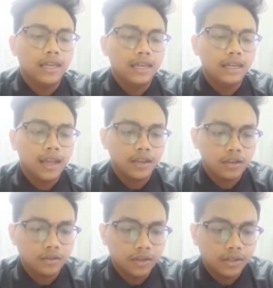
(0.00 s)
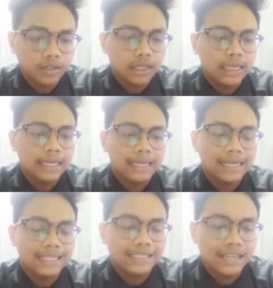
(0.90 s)
inaccuracy in
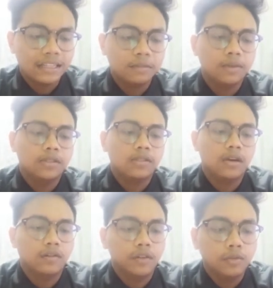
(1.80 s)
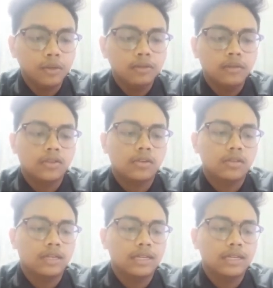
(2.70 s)
assessments of human resource